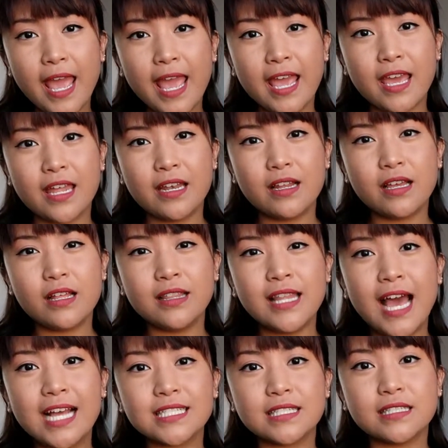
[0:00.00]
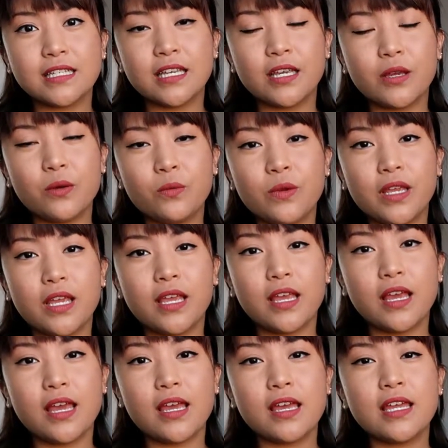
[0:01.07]
And lastly,
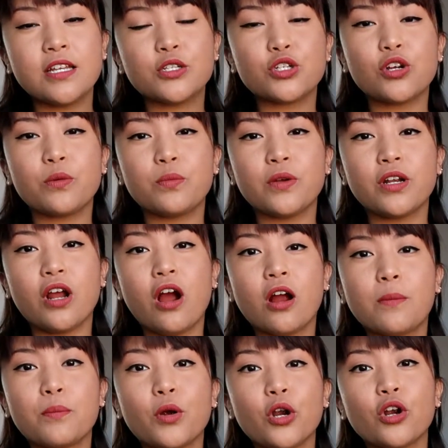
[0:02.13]
we interpret our